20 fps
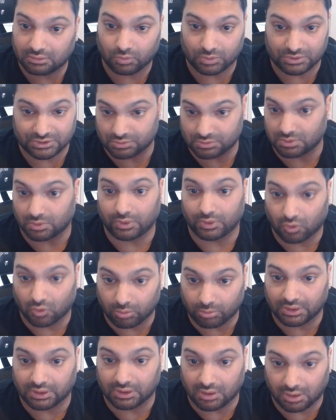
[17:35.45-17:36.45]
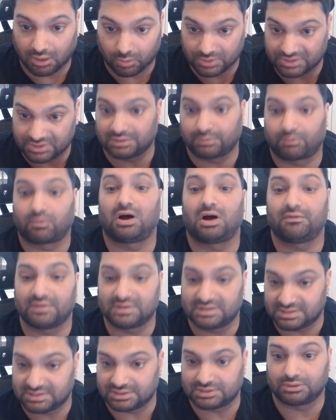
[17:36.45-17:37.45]
which is what we normally call, which is the
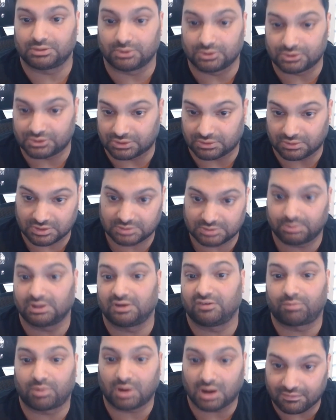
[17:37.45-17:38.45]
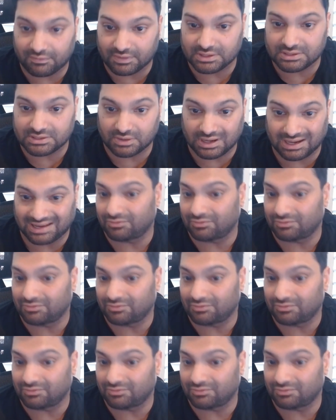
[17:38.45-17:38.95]
profits distribution, the split of profits, right?